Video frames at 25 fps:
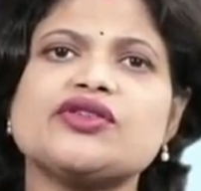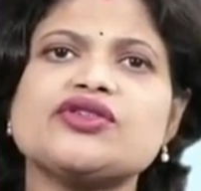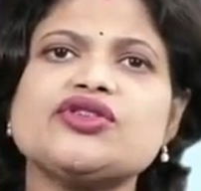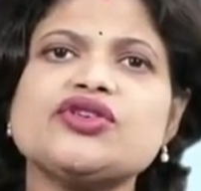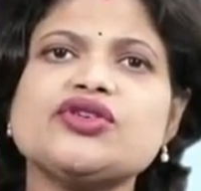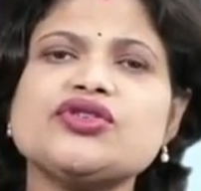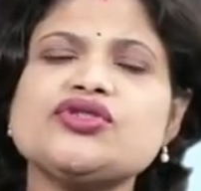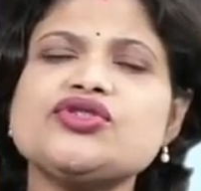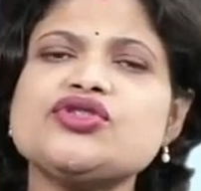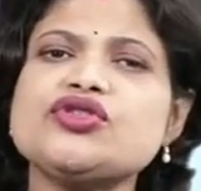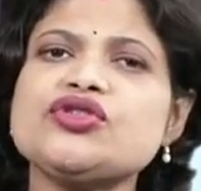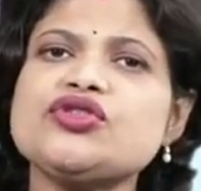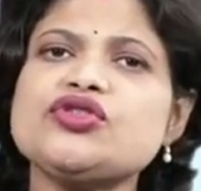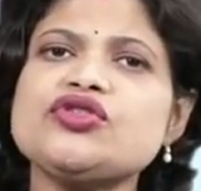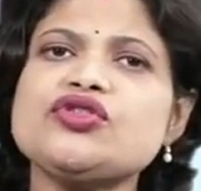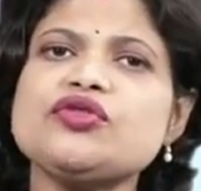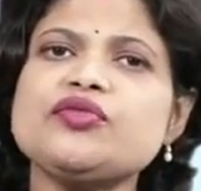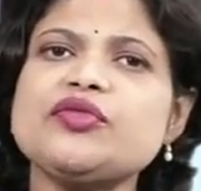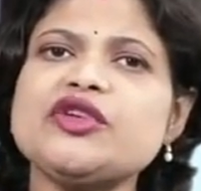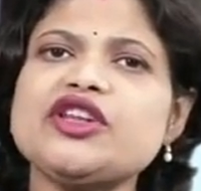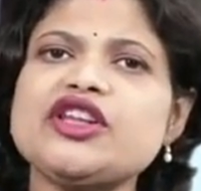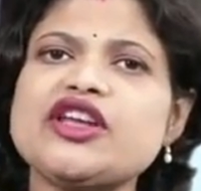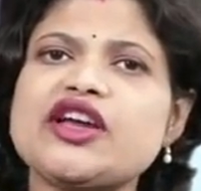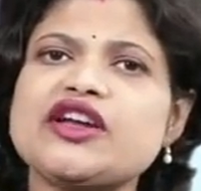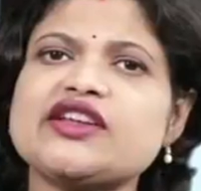Due to
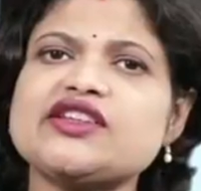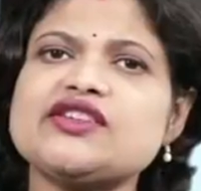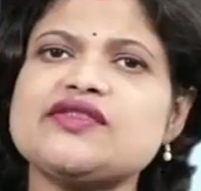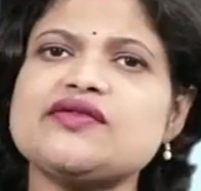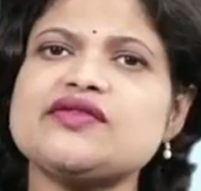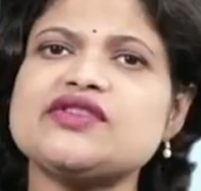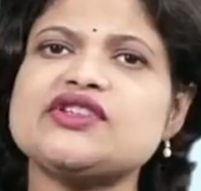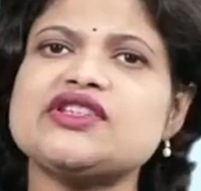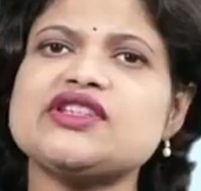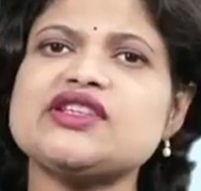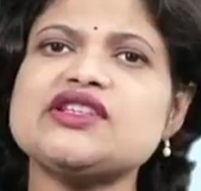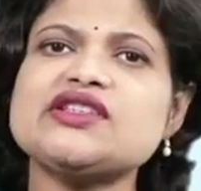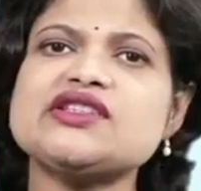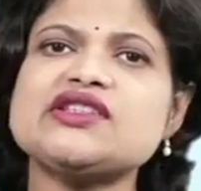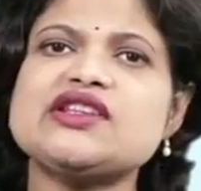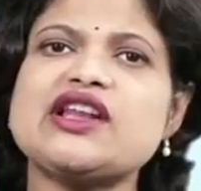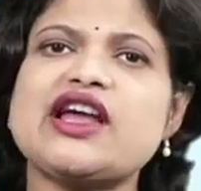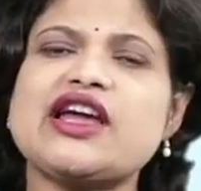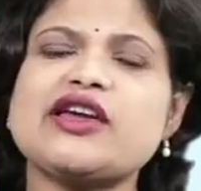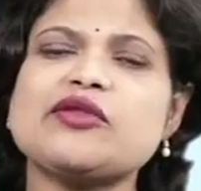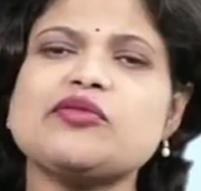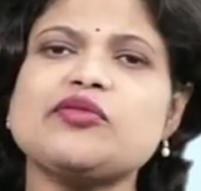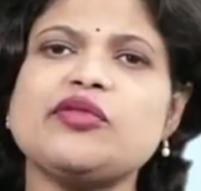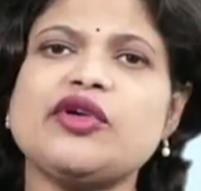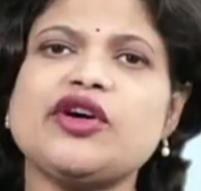human activities
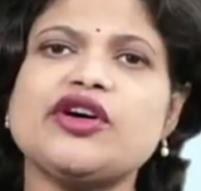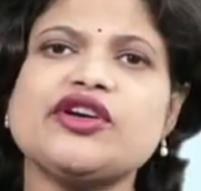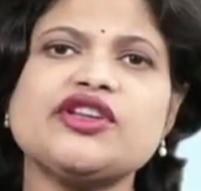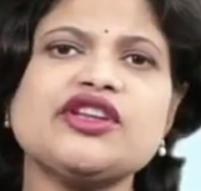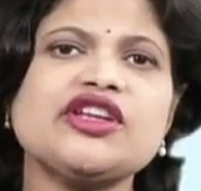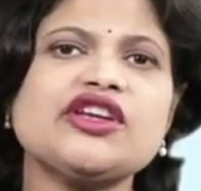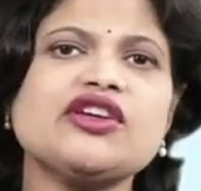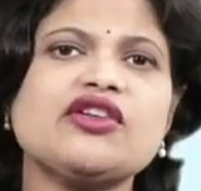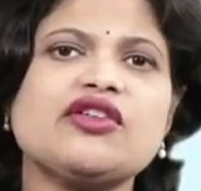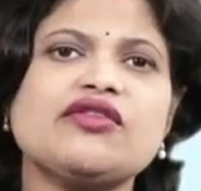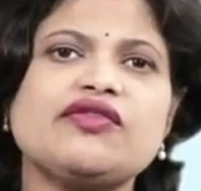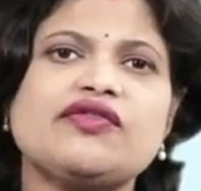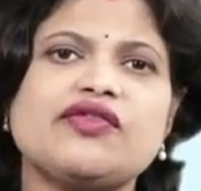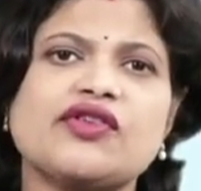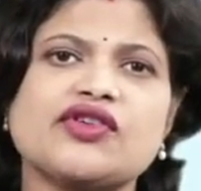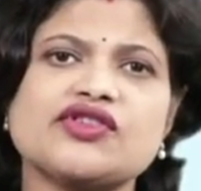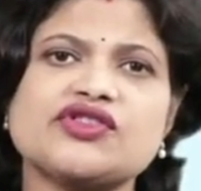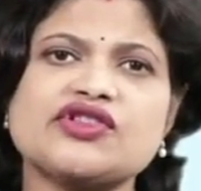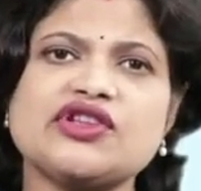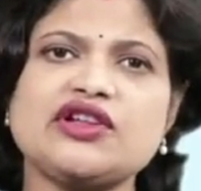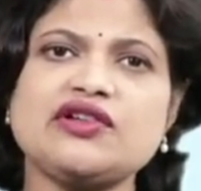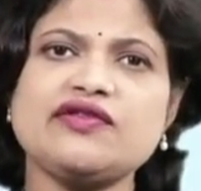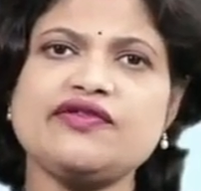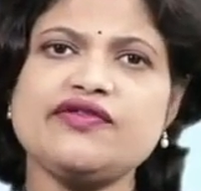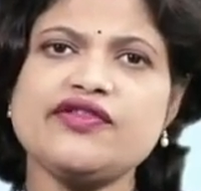like burning of
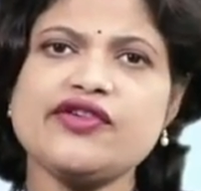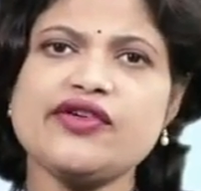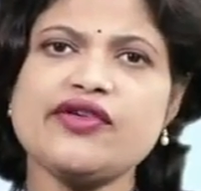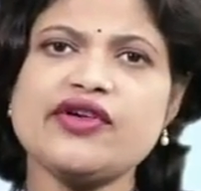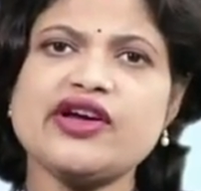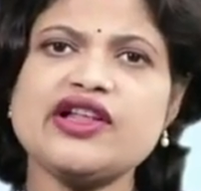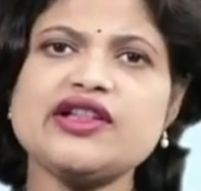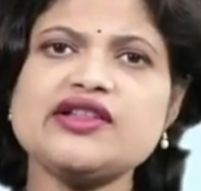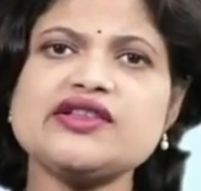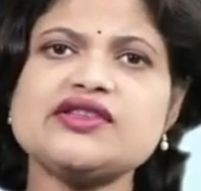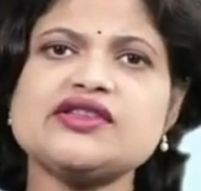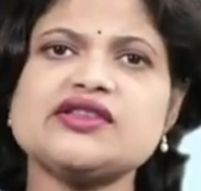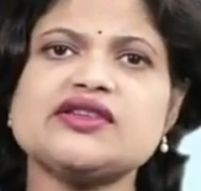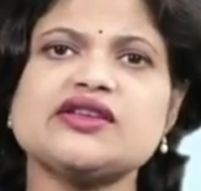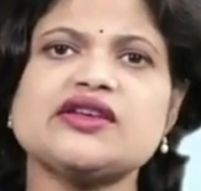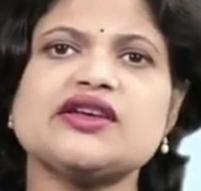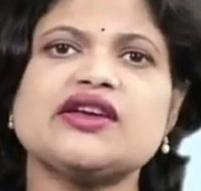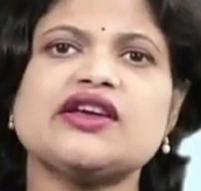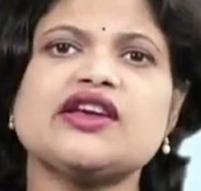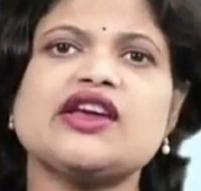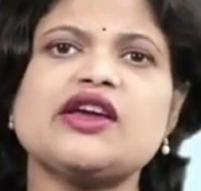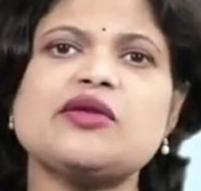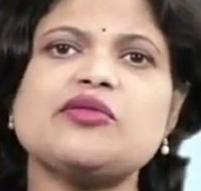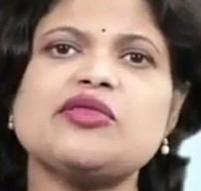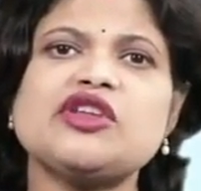fossil fuels
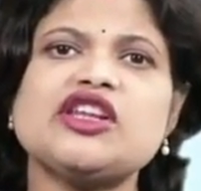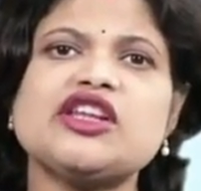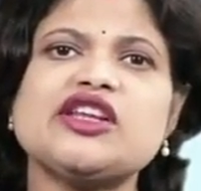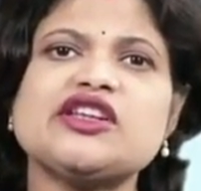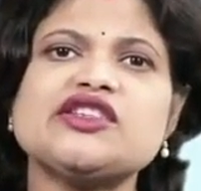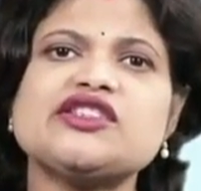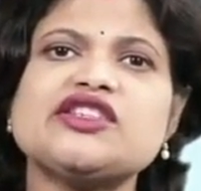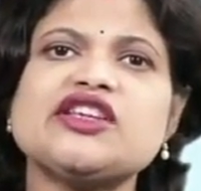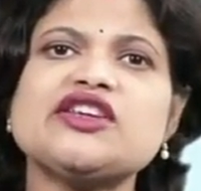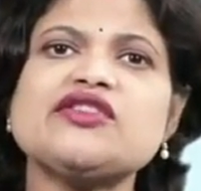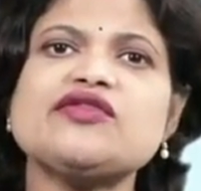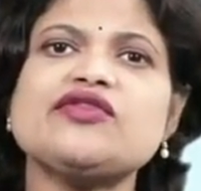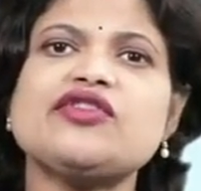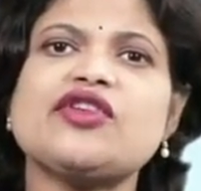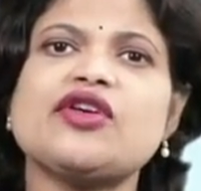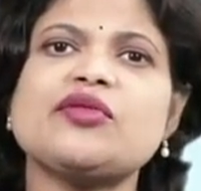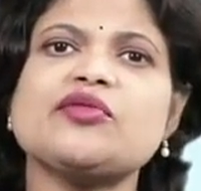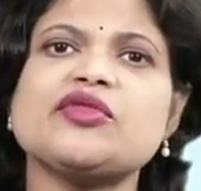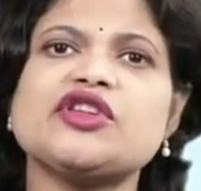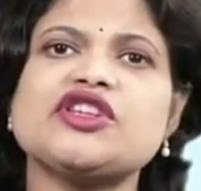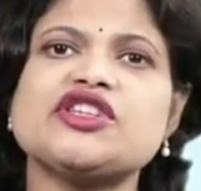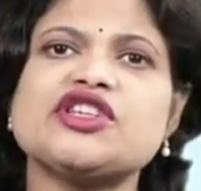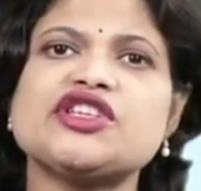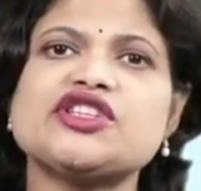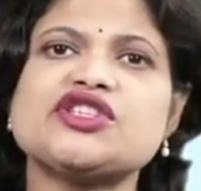emanating
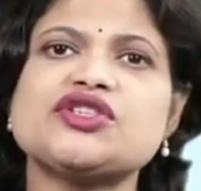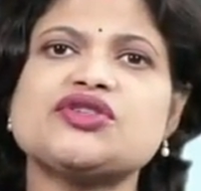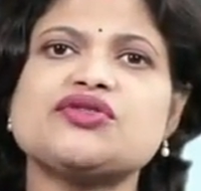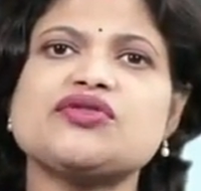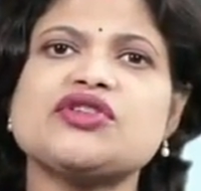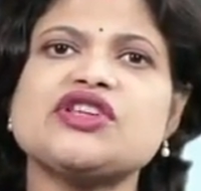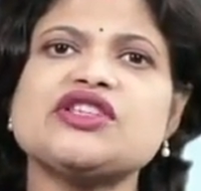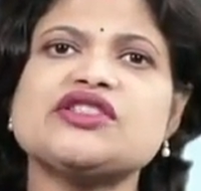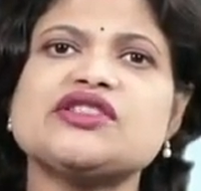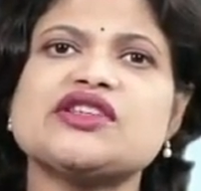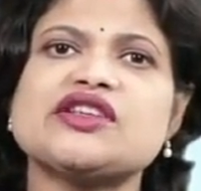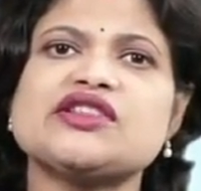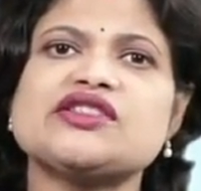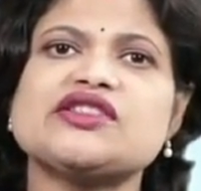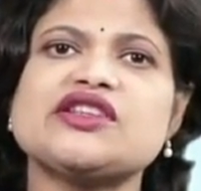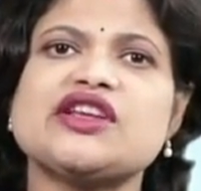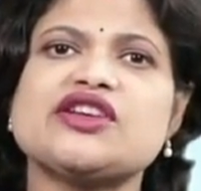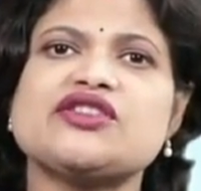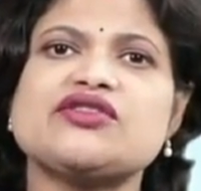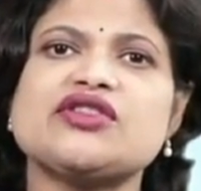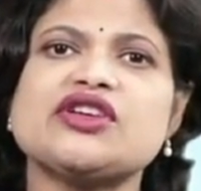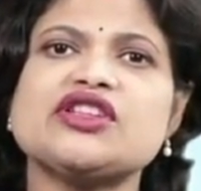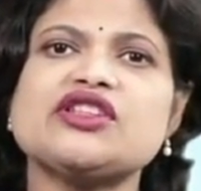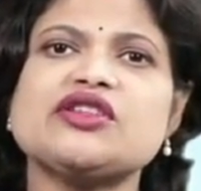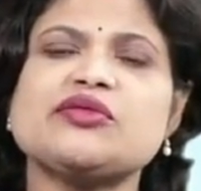from industries,
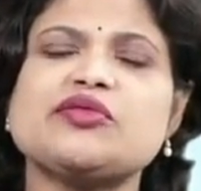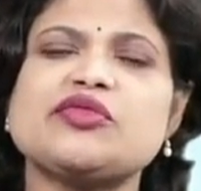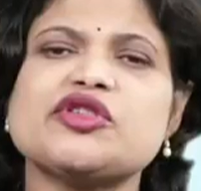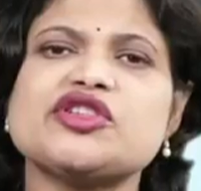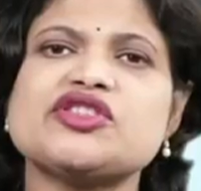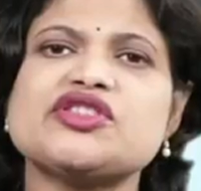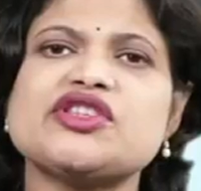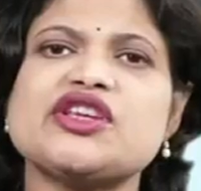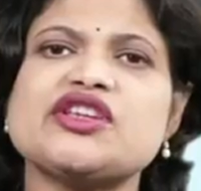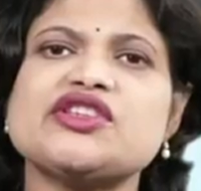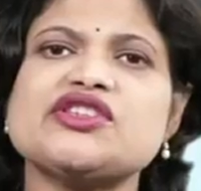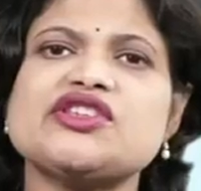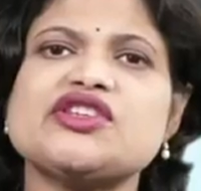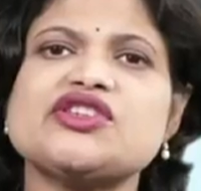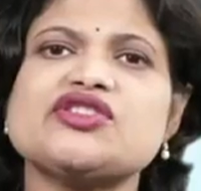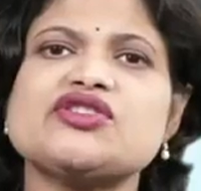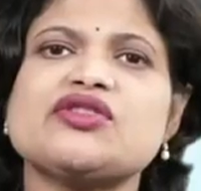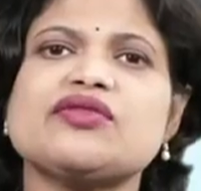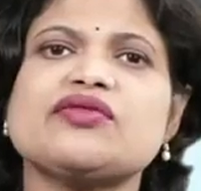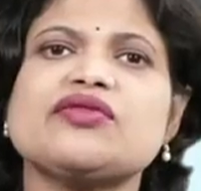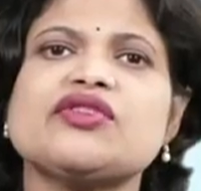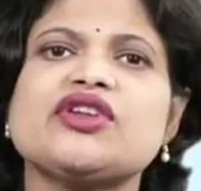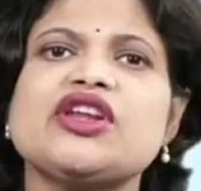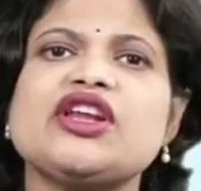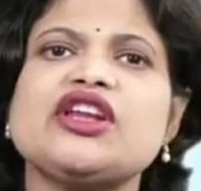etc., the percentage
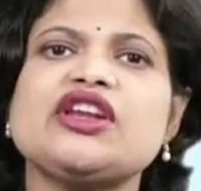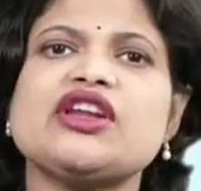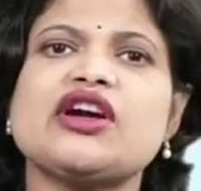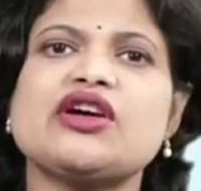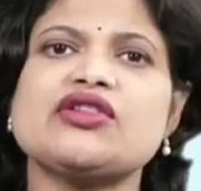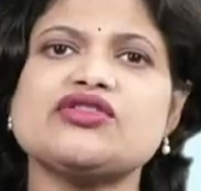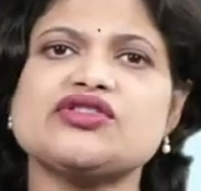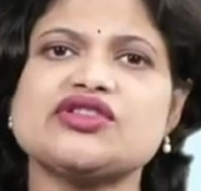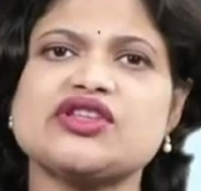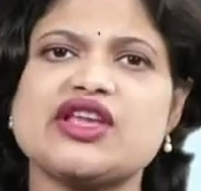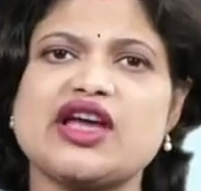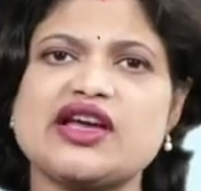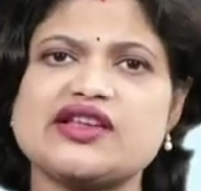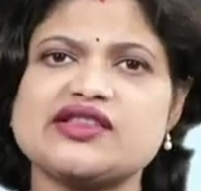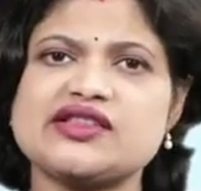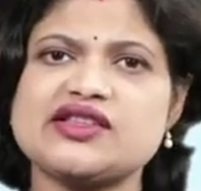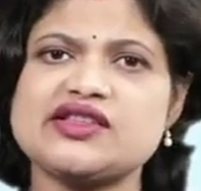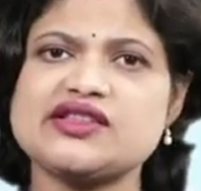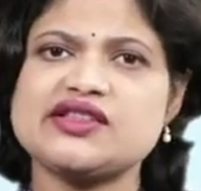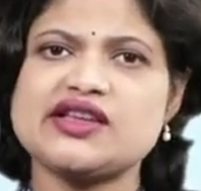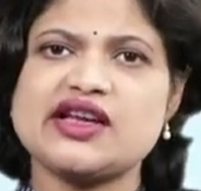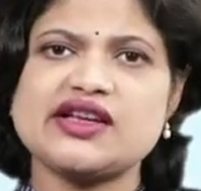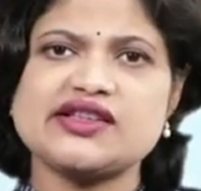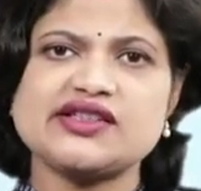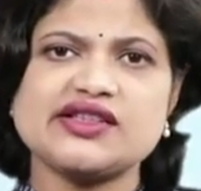of greenhouse
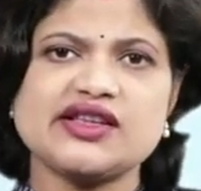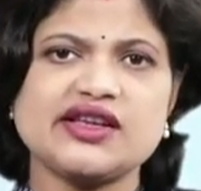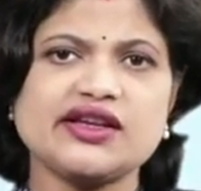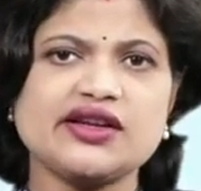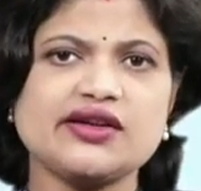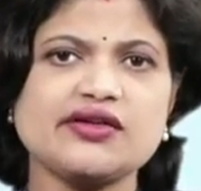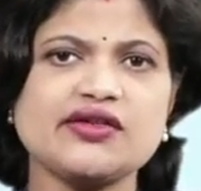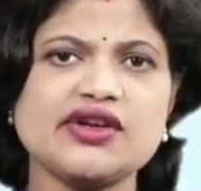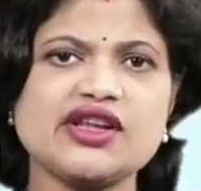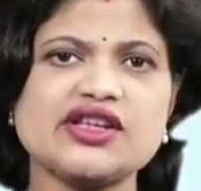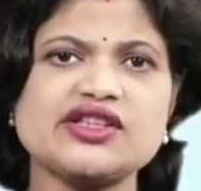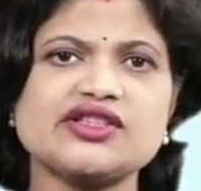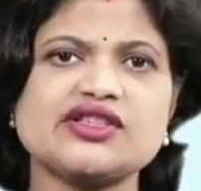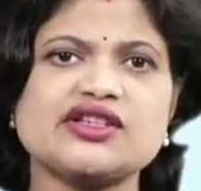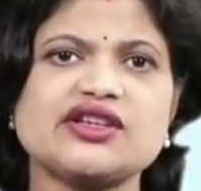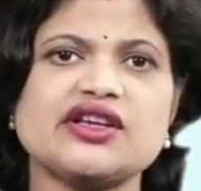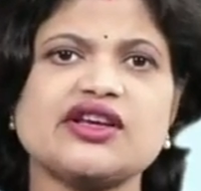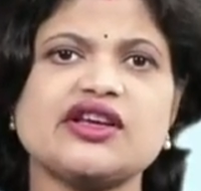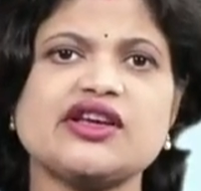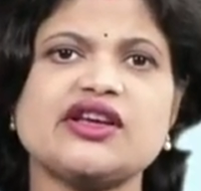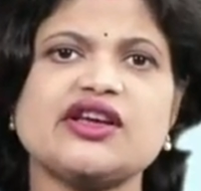gases has increased,